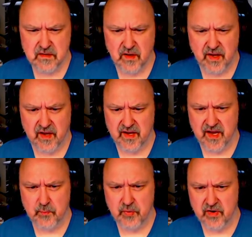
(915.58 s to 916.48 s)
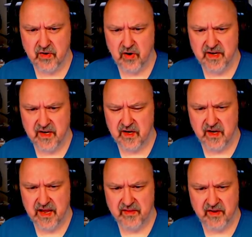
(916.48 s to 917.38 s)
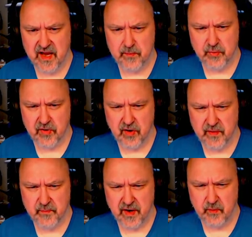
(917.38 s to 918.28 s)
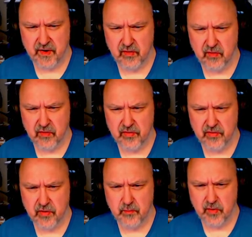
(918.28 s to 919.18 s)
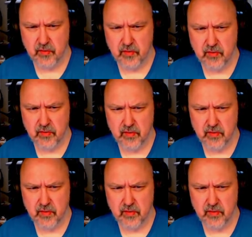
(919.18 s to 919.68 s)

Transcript: Like I can't put a nine in it and I can't put nine partway along a thermo.